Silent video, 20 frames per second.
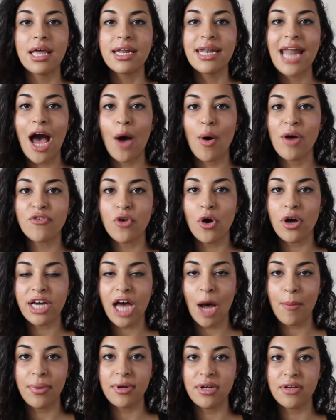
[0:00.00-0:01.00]
Now I've got a
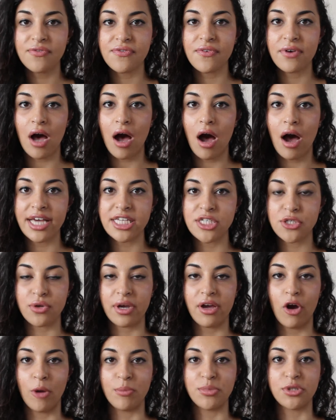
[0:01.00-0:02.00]
couple of high
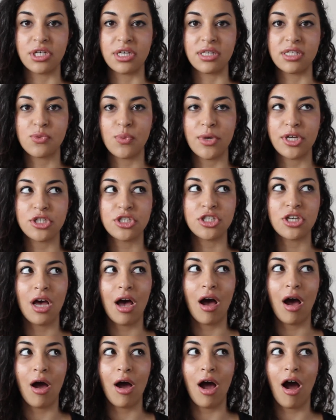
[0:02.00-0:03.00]
street options which
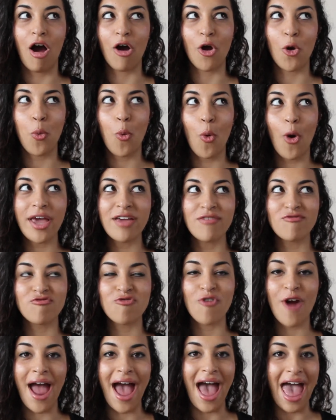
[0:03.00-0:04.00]
are quite
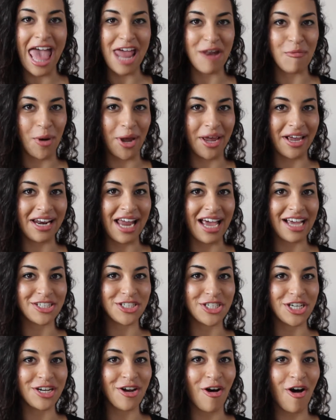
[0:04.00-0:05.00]
rare in my
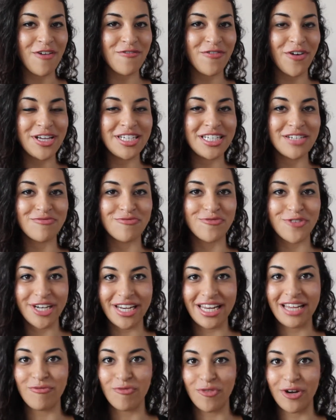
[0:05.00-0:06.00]
collection. I find it
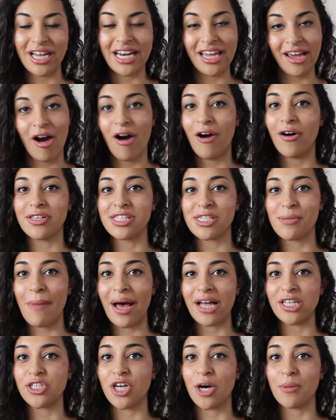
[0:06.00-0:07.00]
really hard to
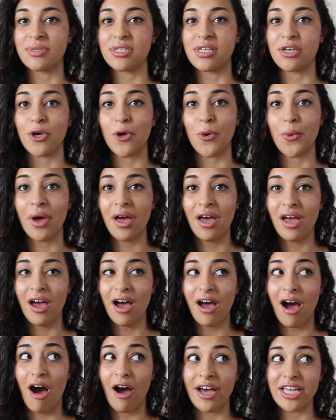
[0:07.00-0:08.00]
match up to
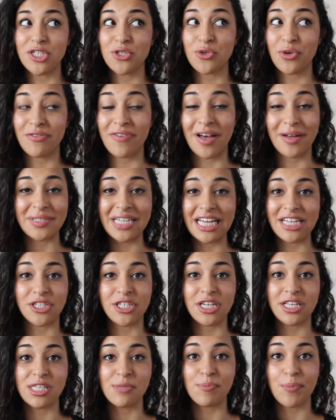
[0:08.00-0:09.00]
high street
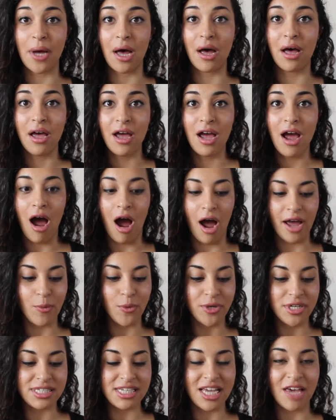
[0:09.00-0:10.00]
foundations, but I
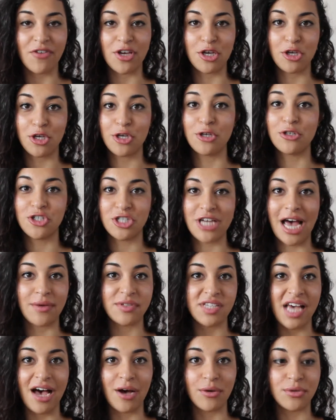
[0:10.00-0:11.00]
wanted to give a huge
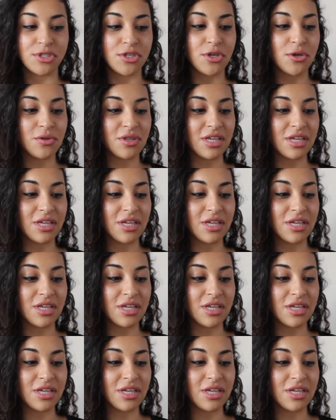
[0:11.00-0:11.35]
shout out to